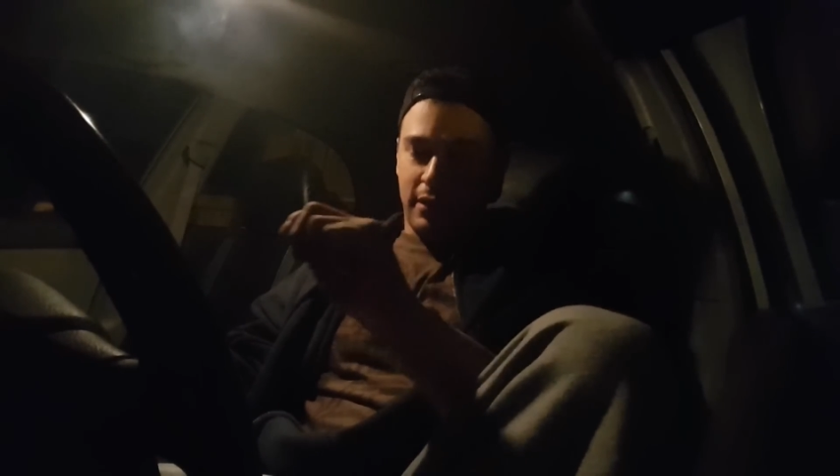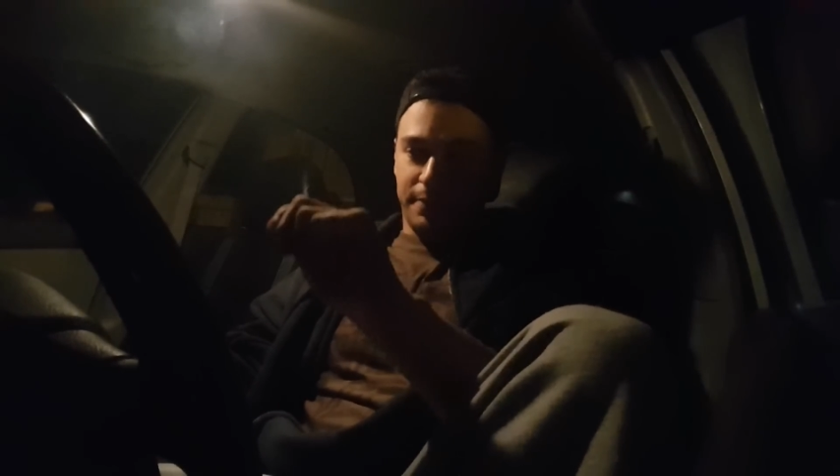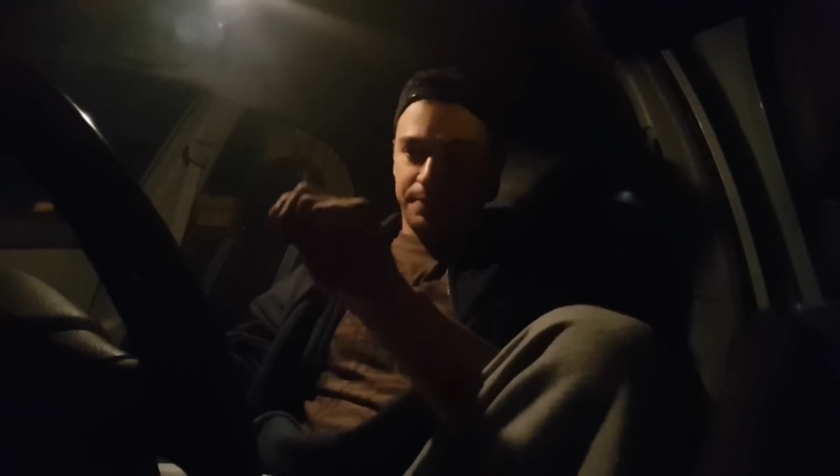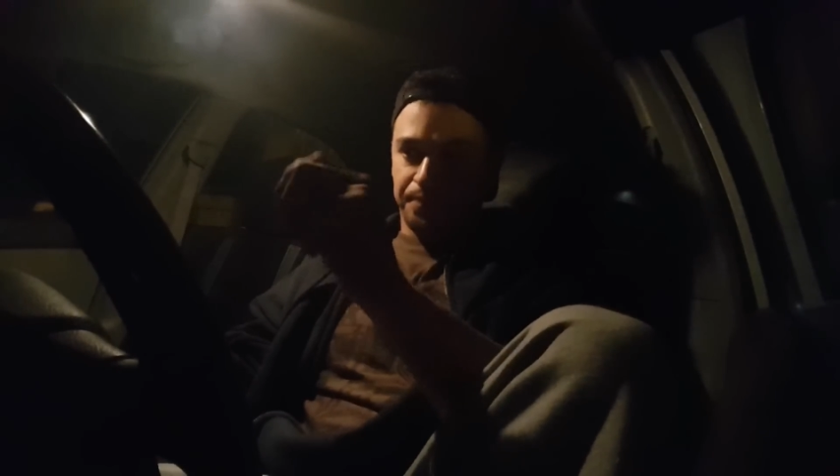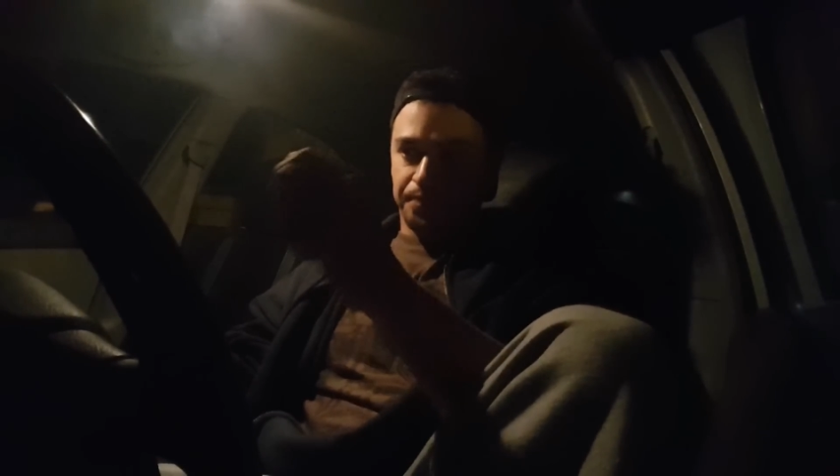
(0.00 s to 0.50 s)

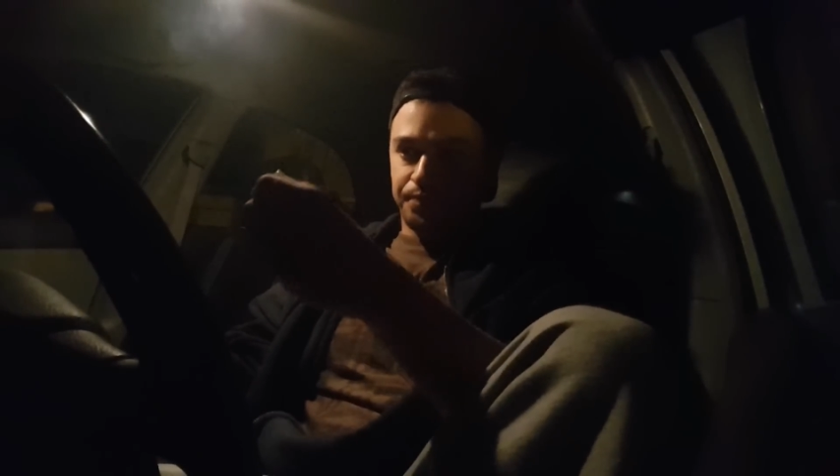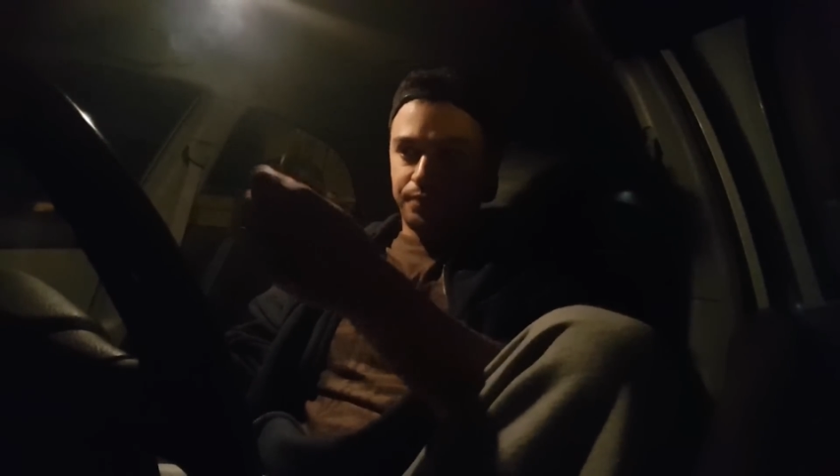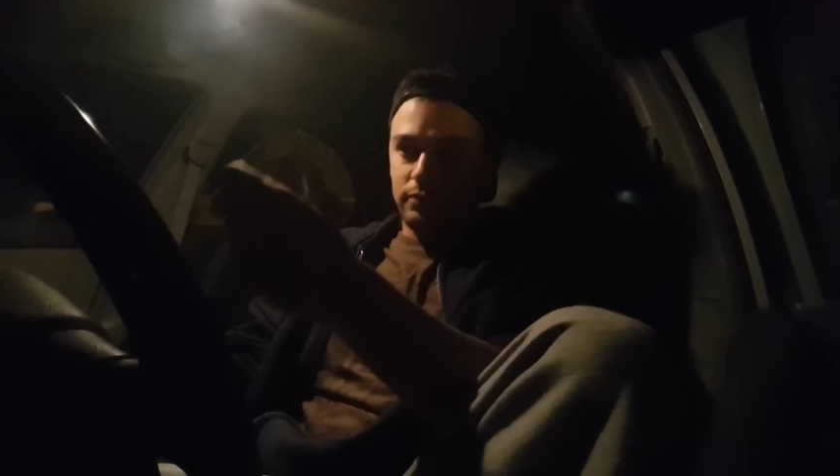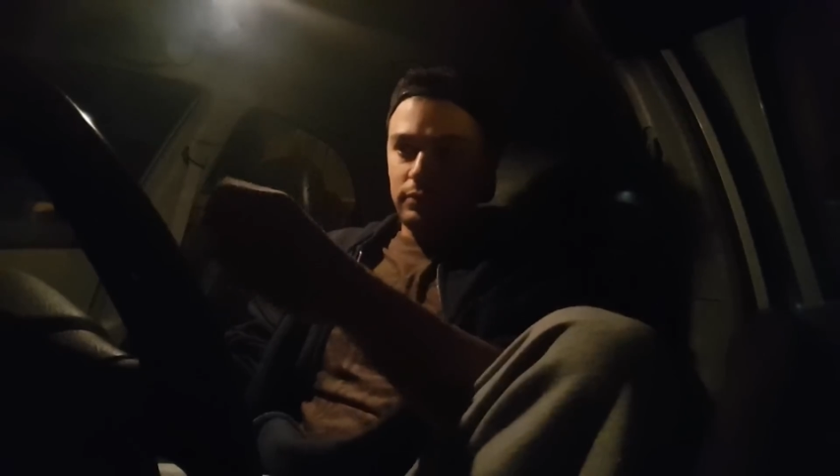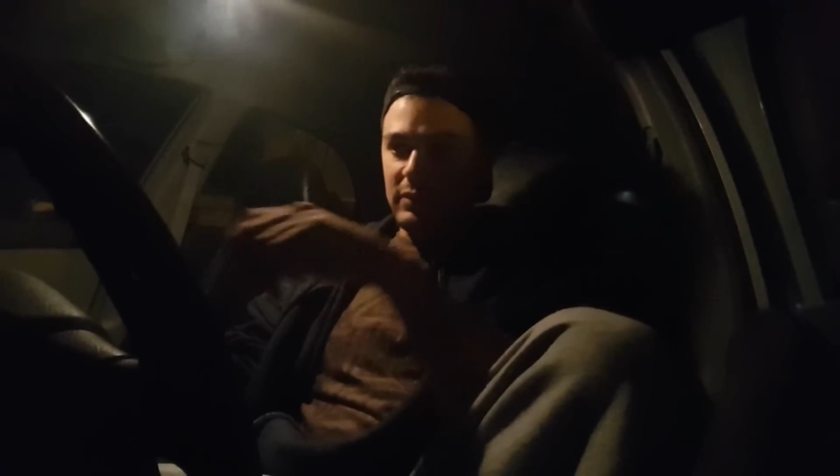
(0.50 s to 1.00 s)

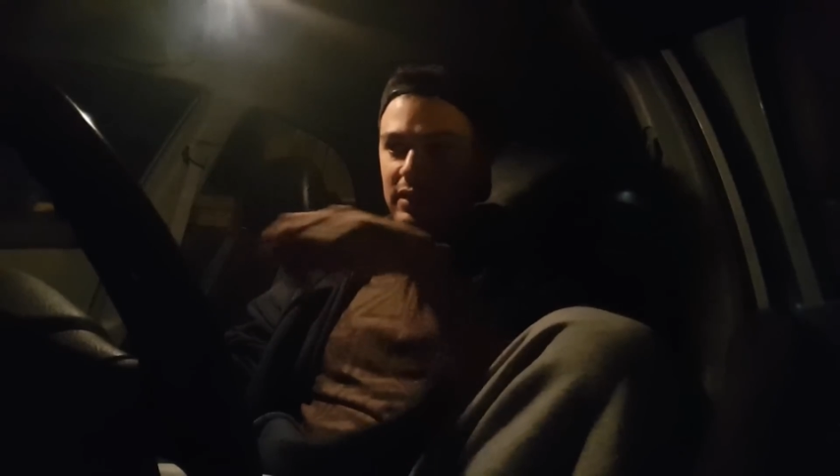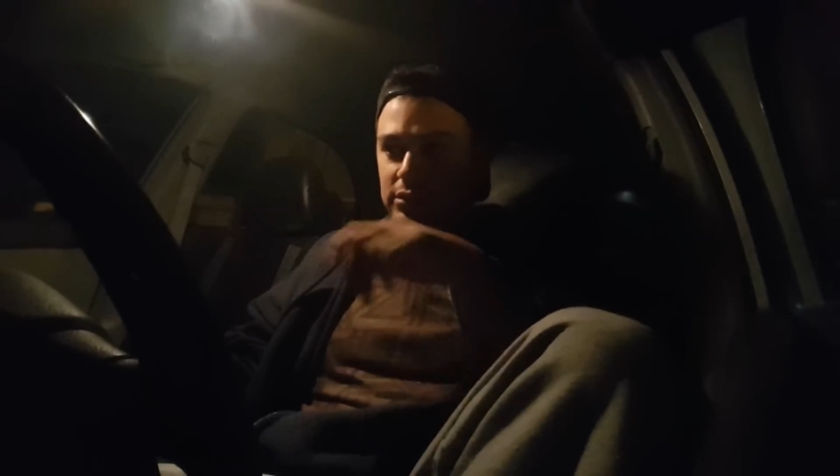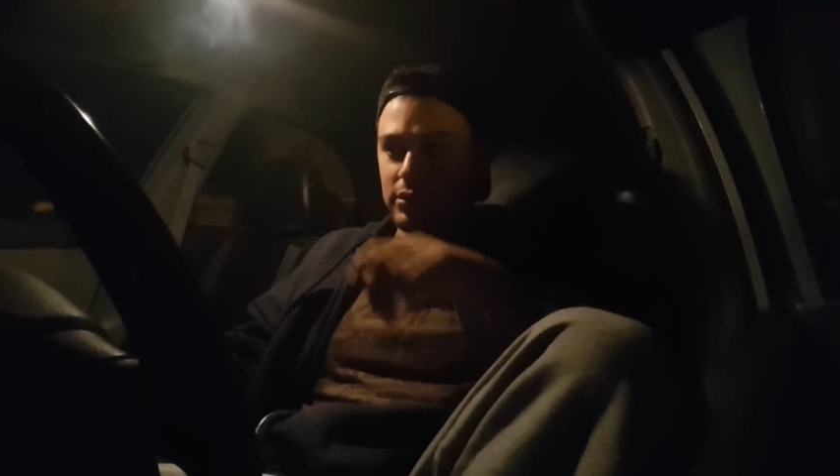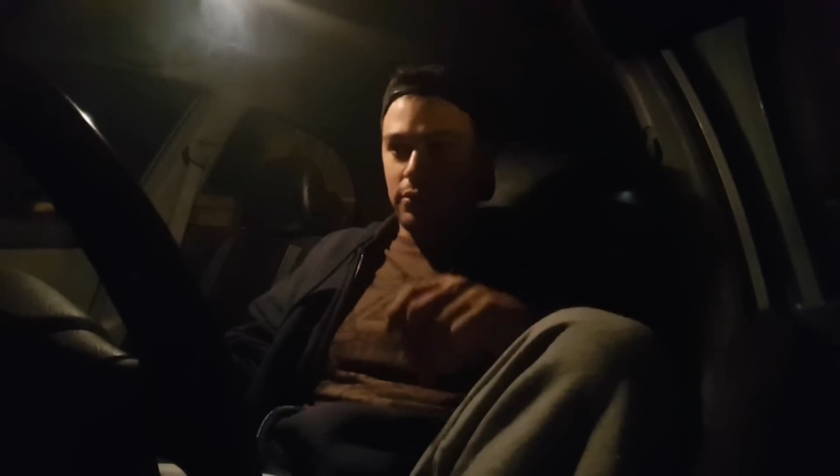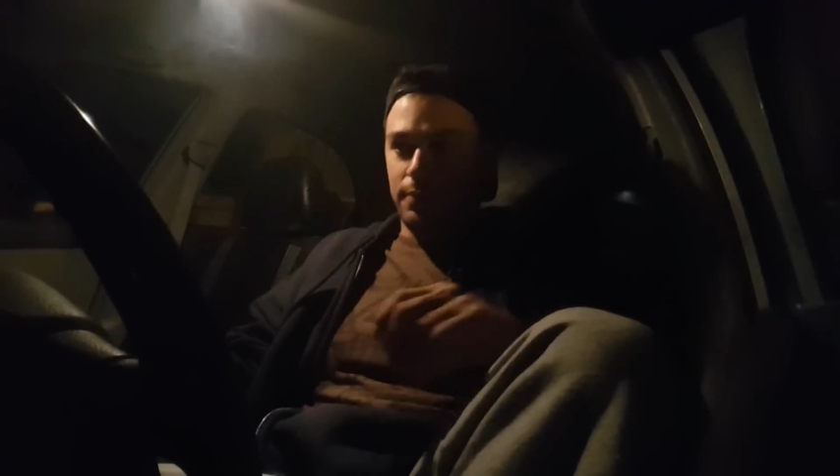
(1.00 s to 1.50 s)

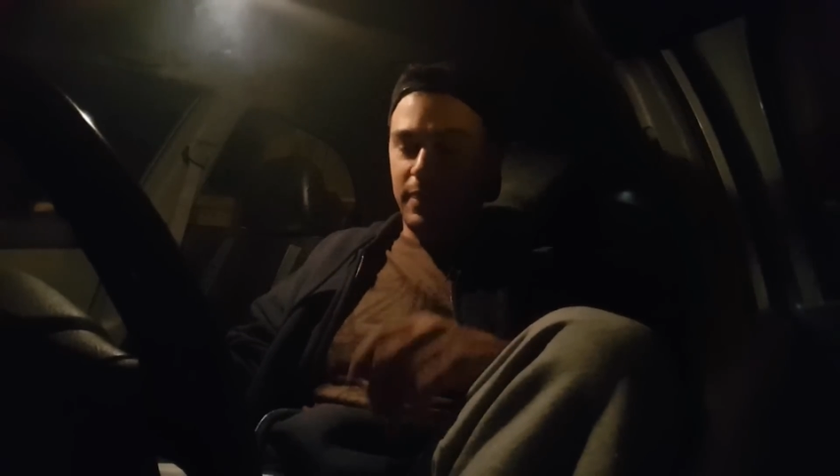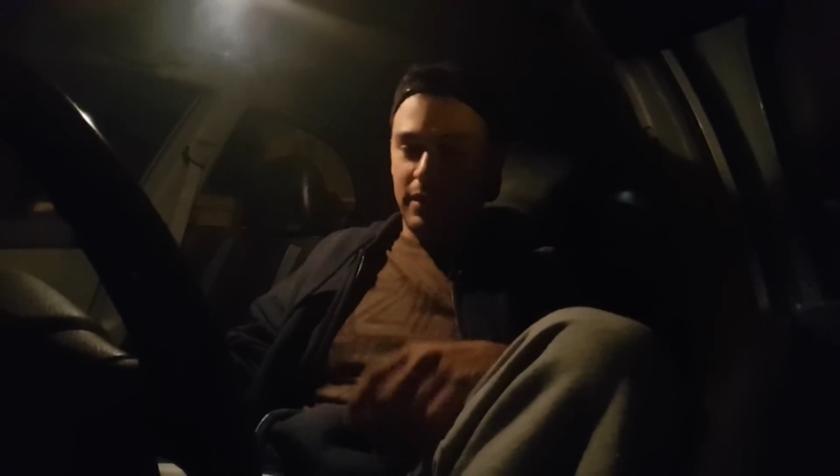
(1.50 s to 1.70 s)
So